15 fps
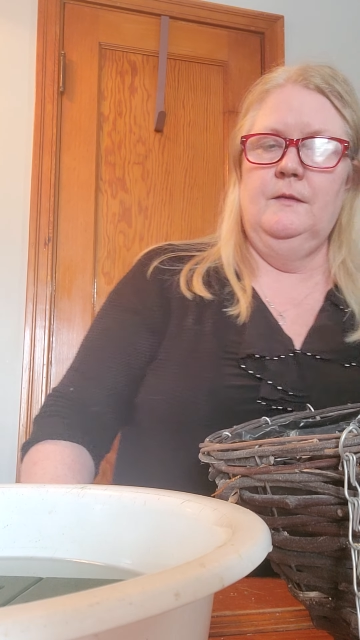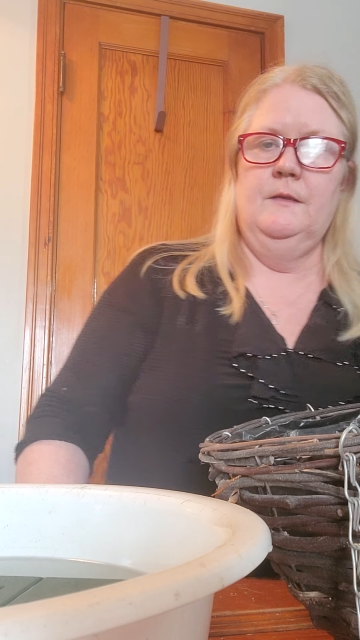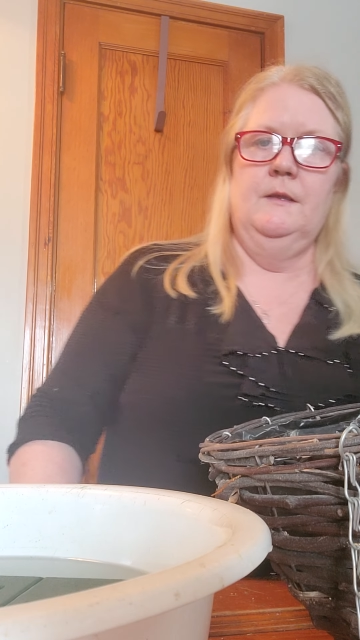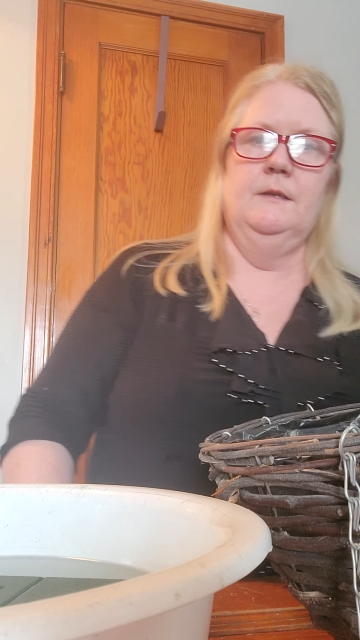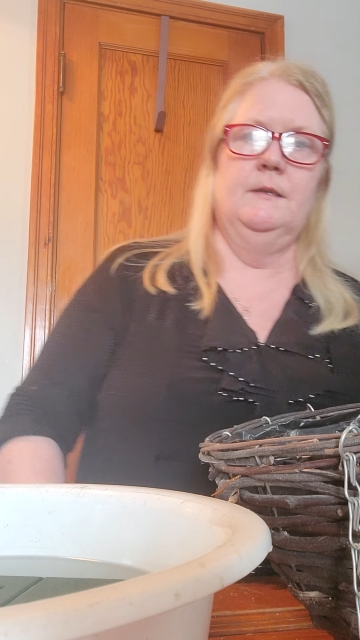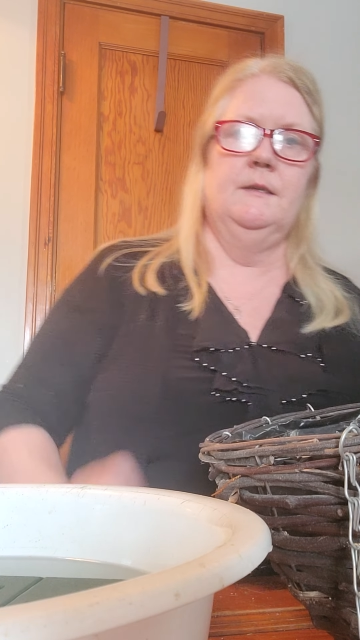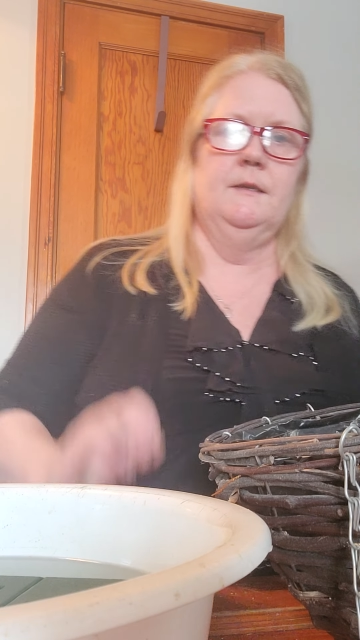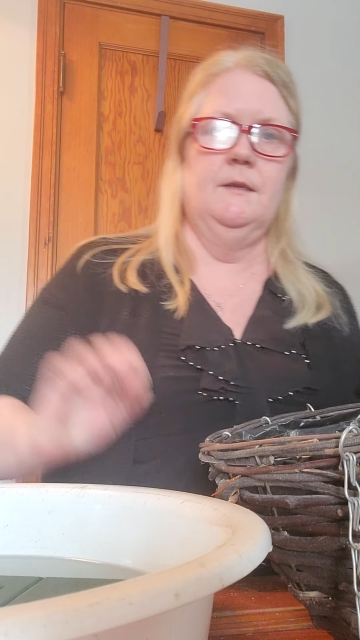
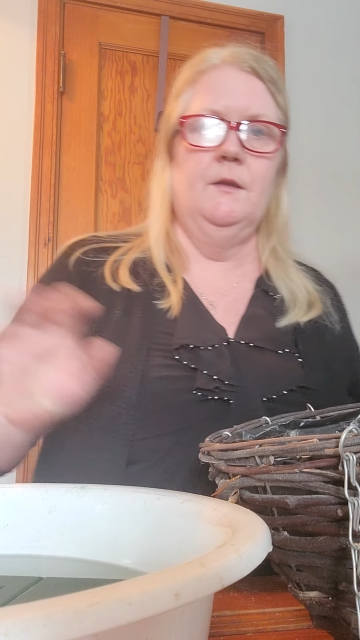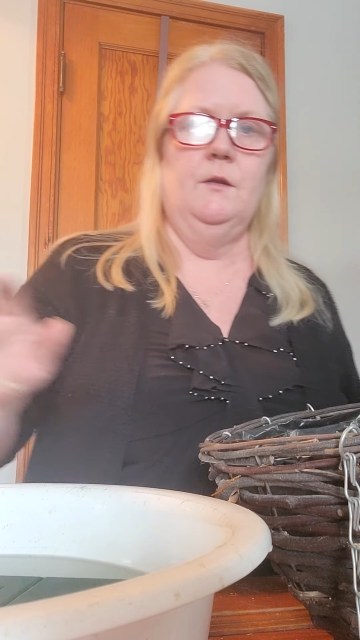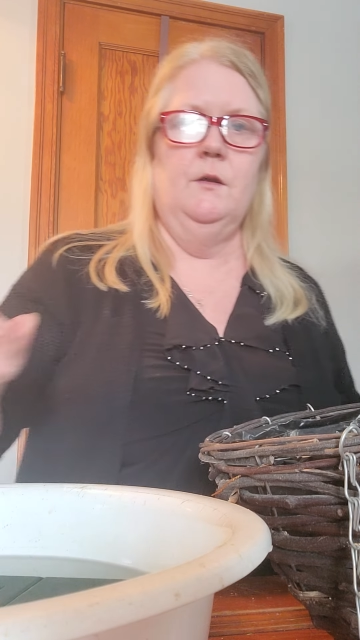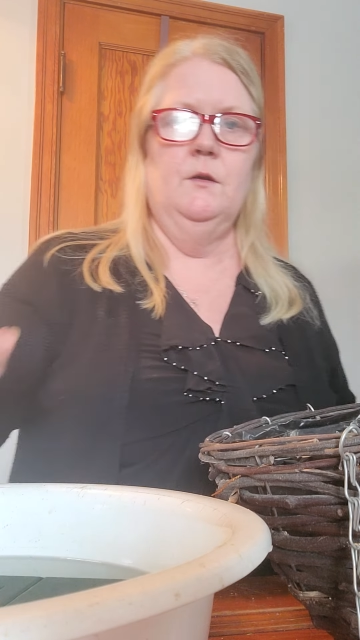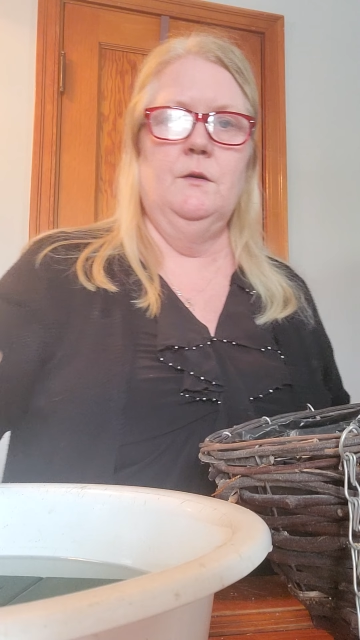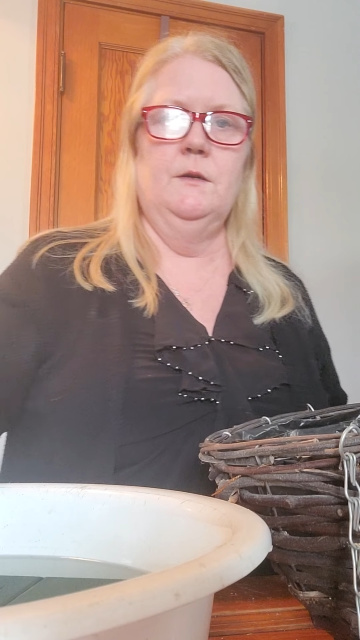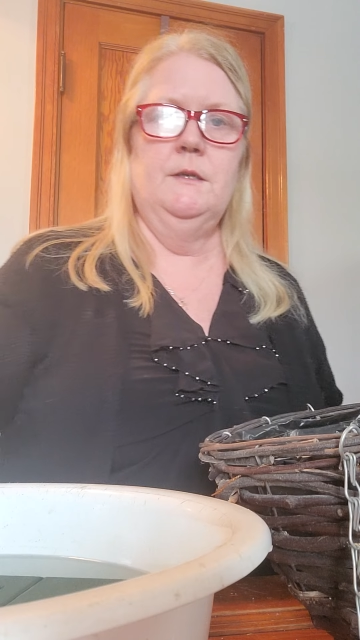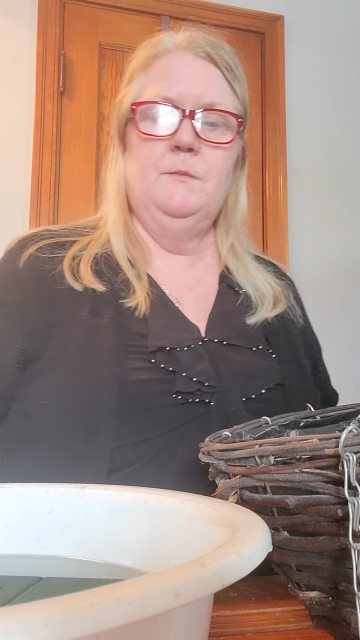This is the
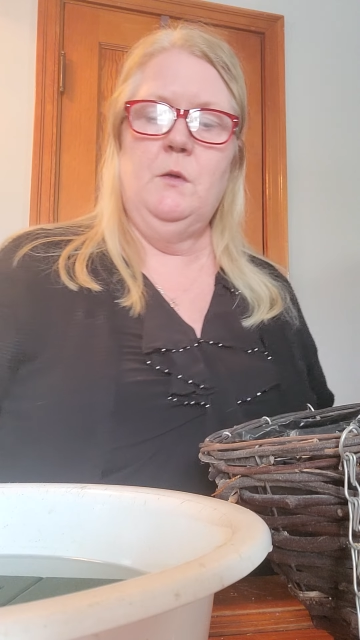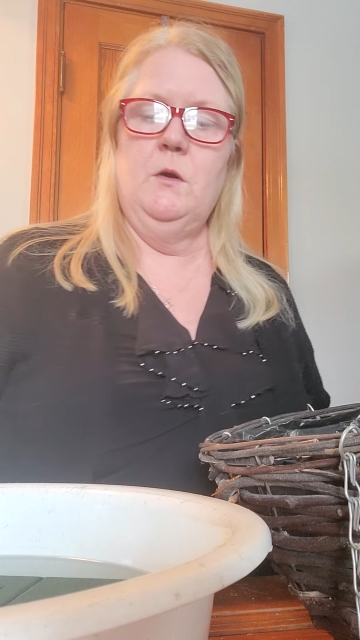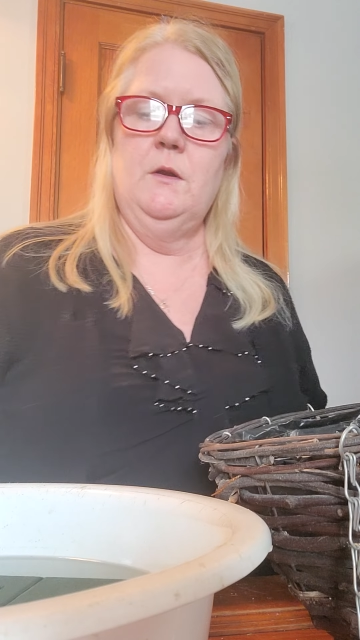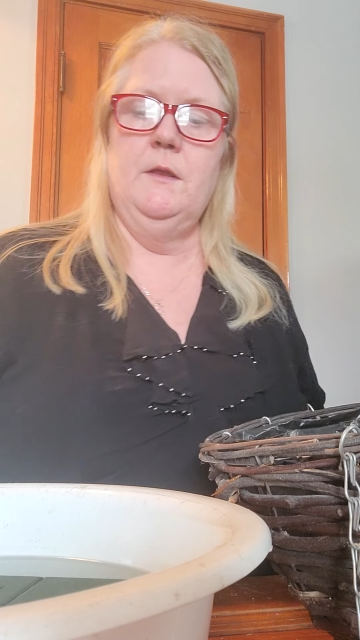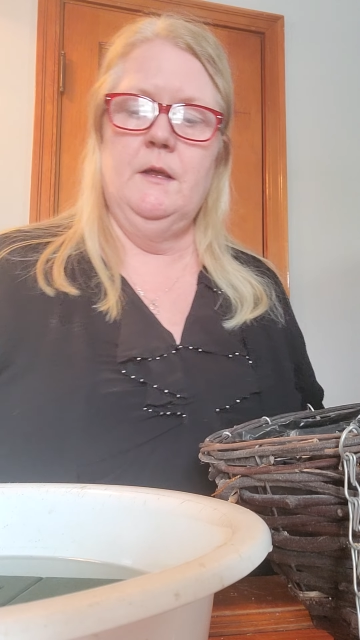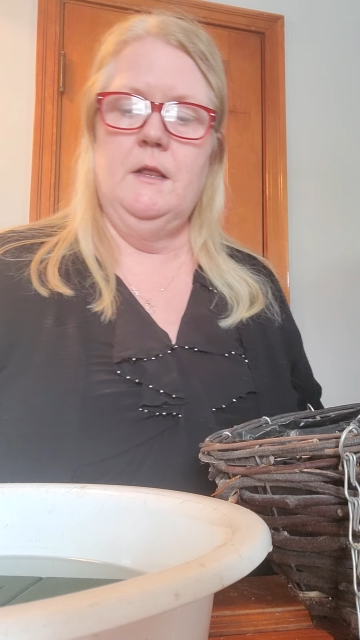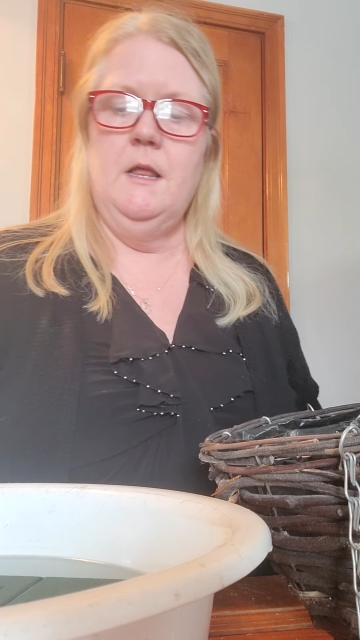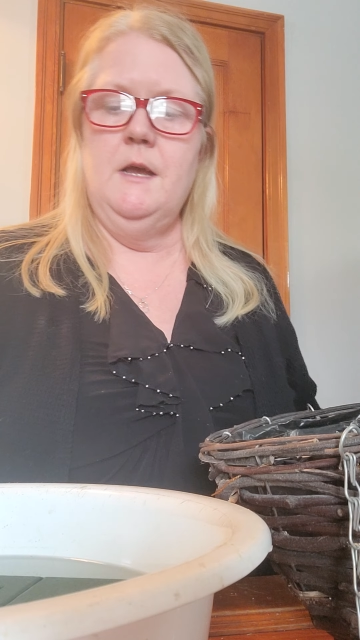longest part
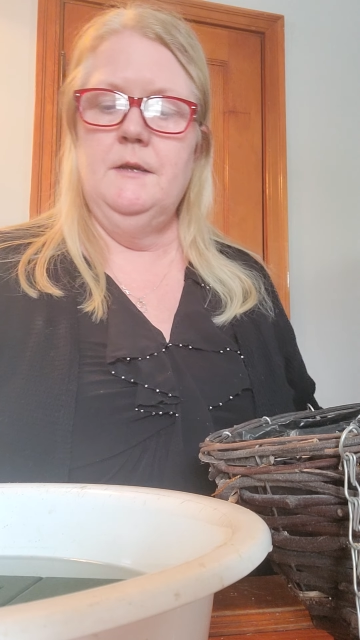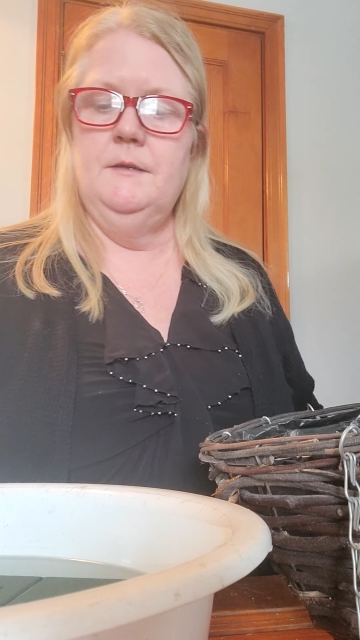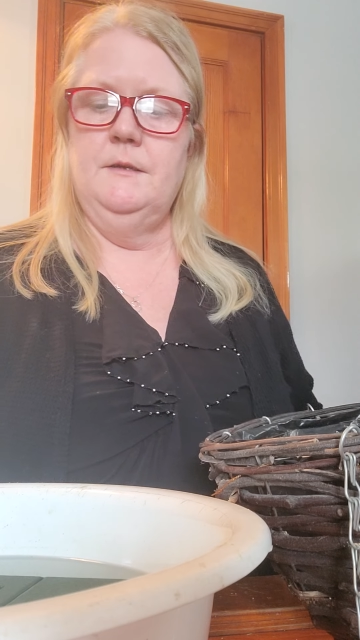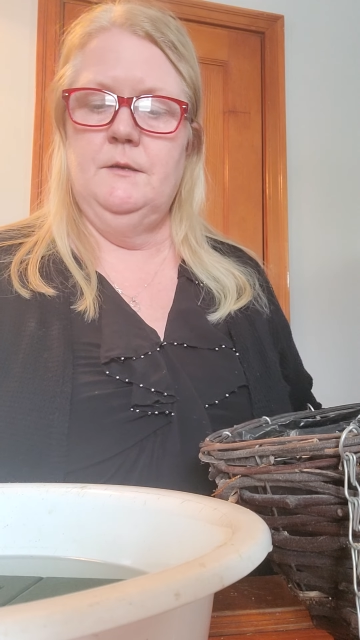of the class,